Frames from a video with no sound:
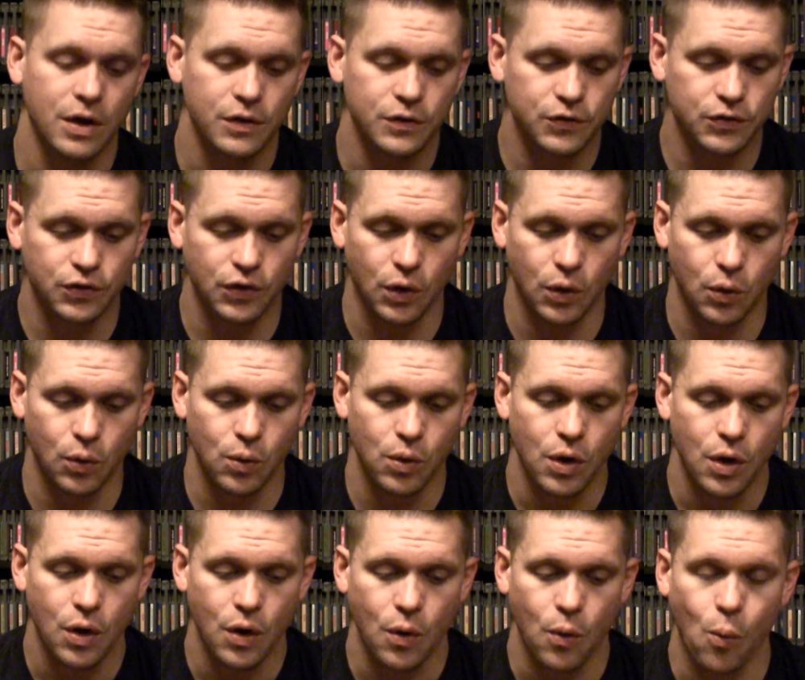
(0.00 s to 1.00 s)

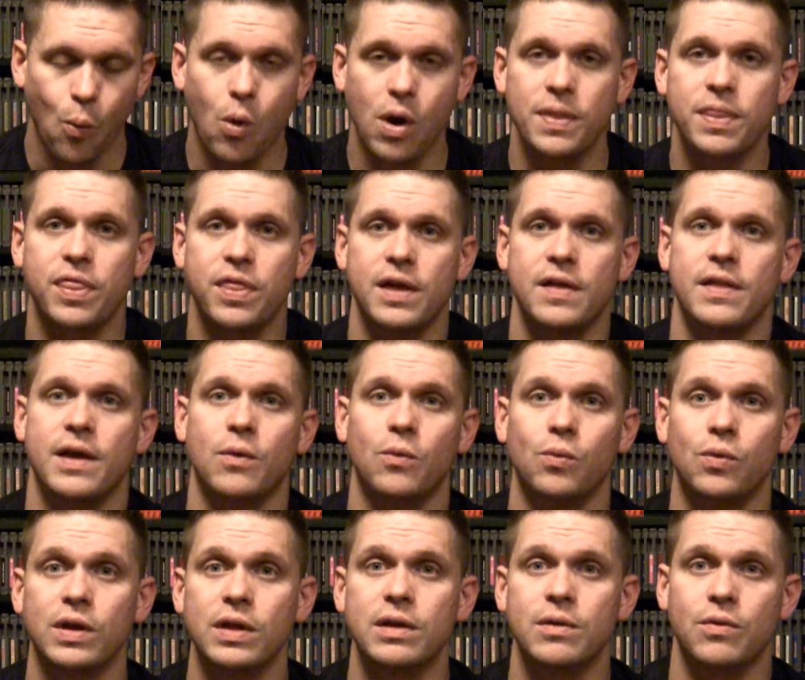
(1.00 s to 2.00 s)
So one thing
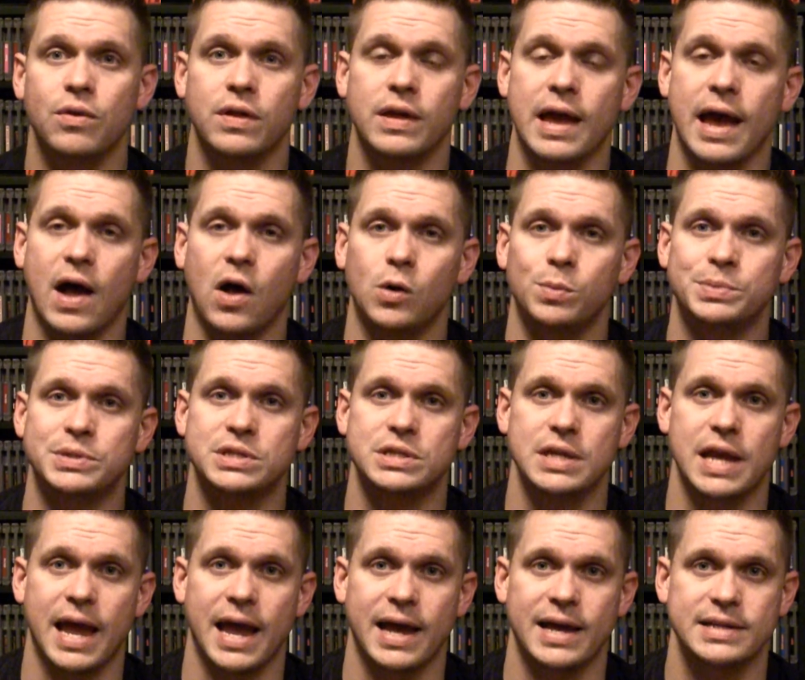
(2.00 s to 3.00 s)
that really, really
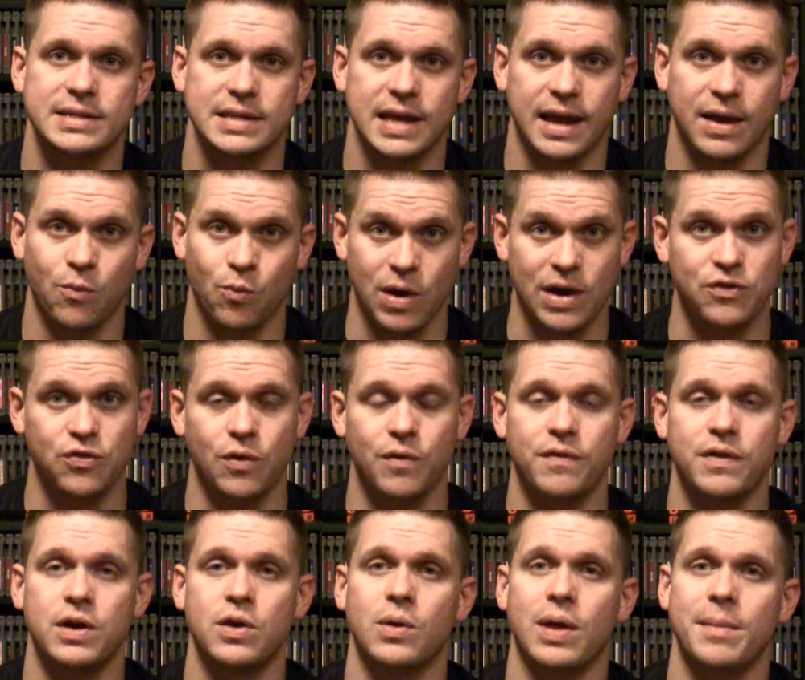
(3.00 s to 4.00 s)
helps as a retro
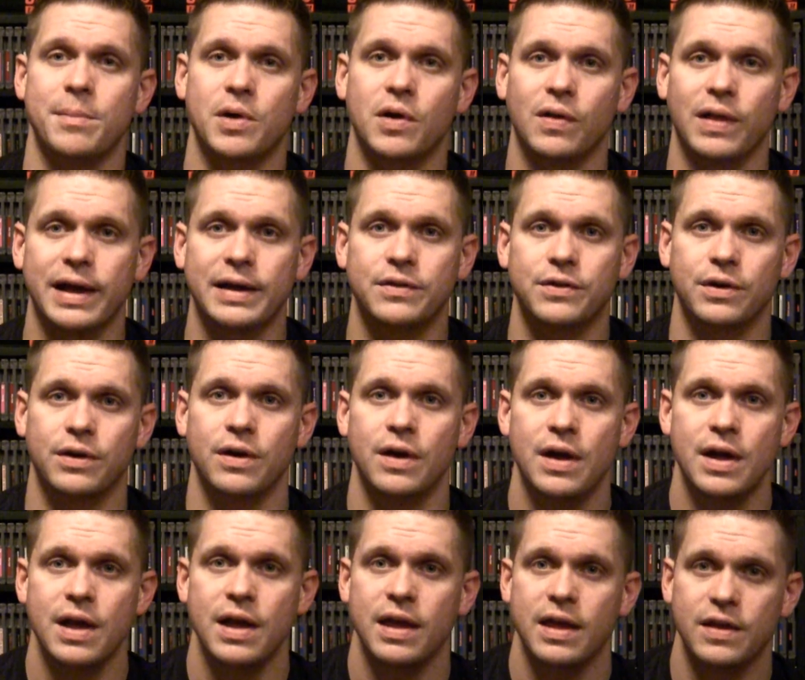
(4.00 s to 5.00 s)
video game collector
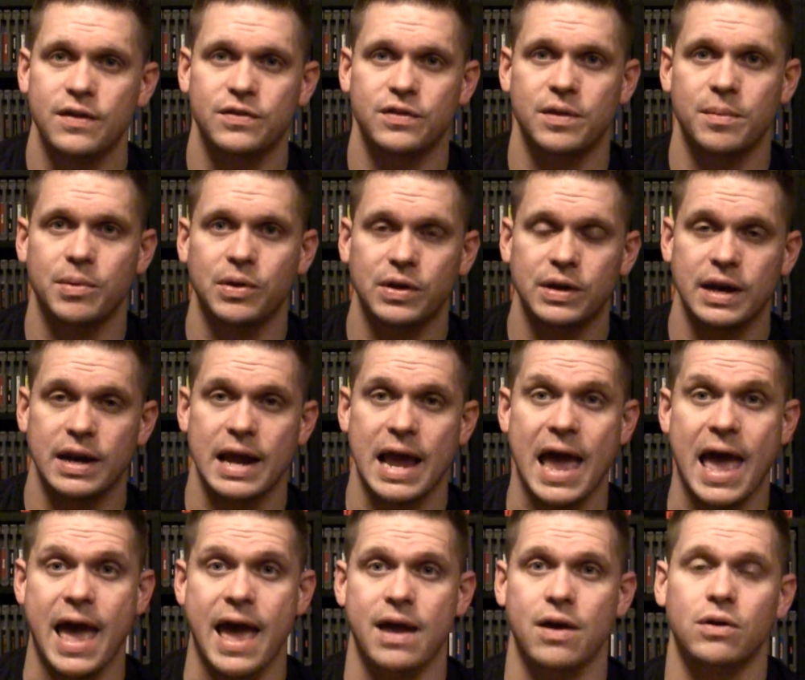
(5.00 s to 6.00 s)
is the ability to
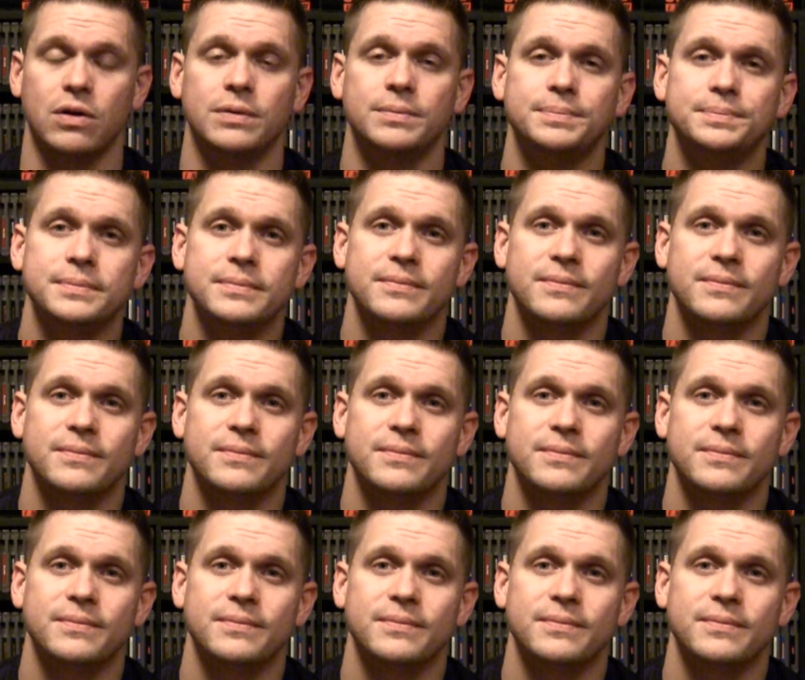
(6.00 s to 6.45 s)
haggle.